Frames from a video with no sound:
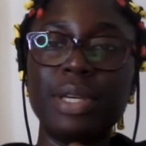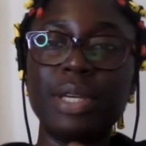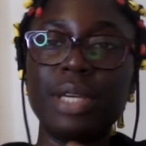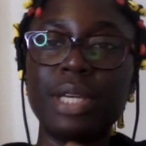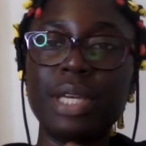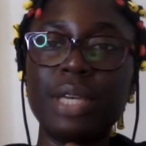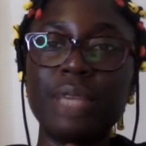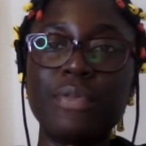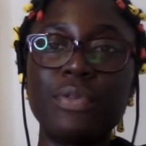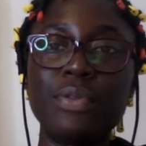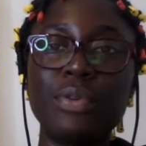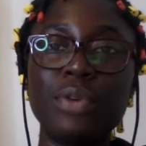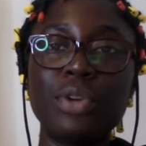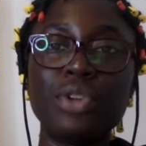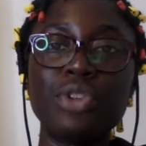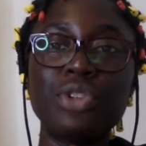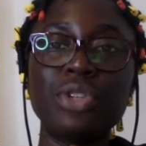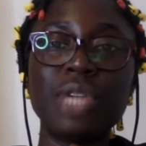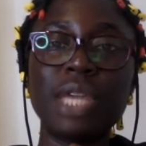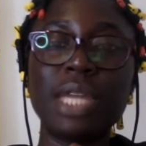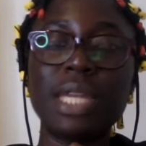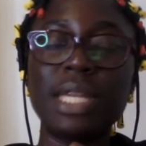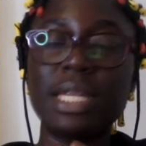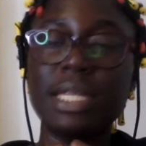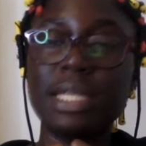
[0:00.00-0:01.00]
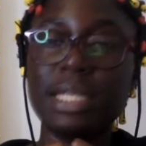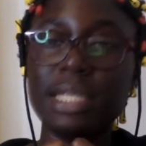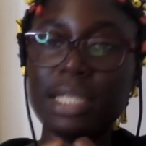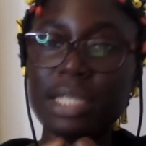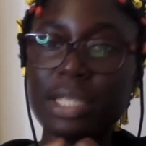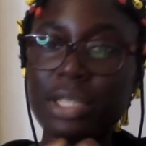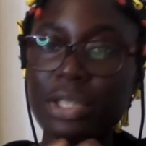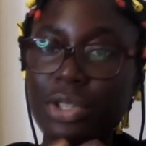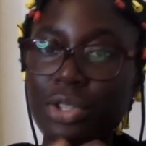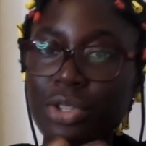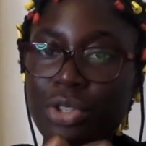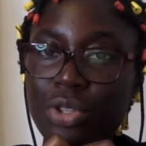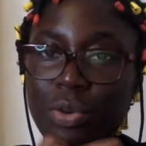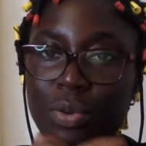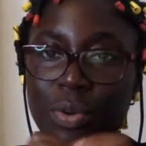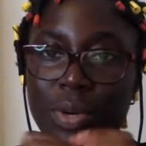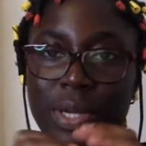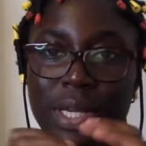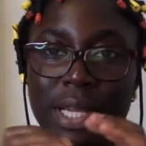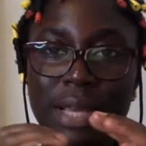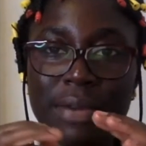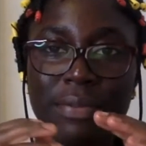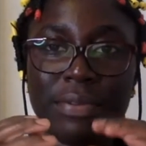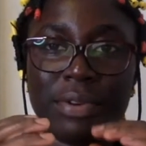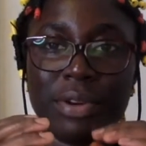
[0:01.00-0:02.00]
if you want to get the deals or
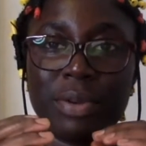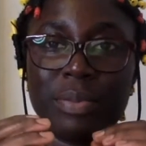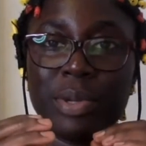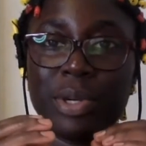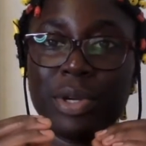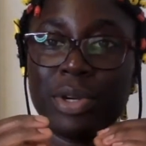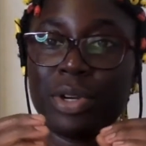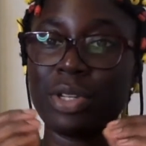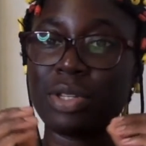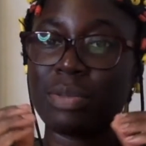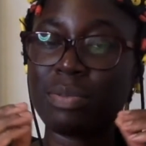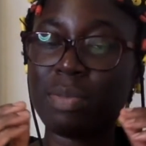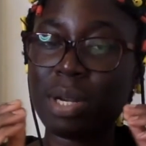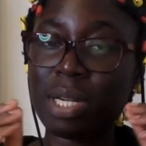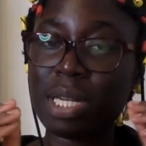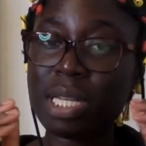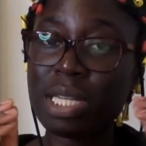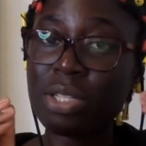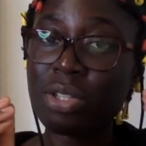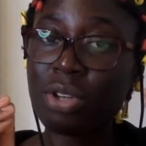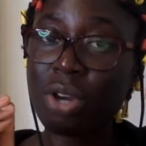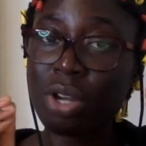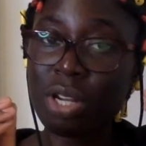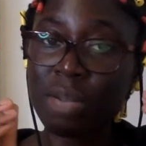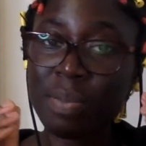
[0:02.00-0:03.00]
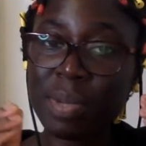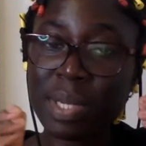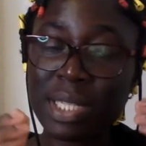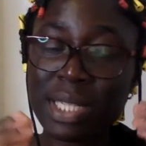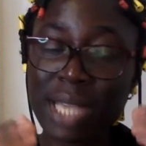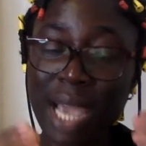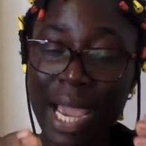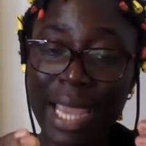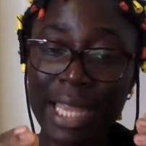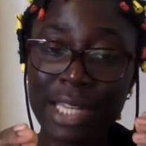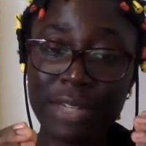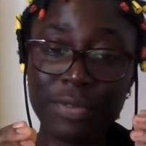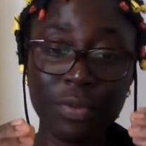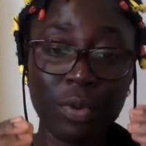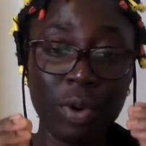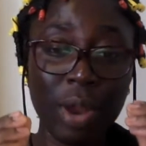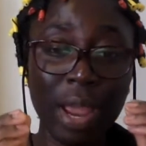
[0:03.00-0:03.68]
whatever because money is going to be tight for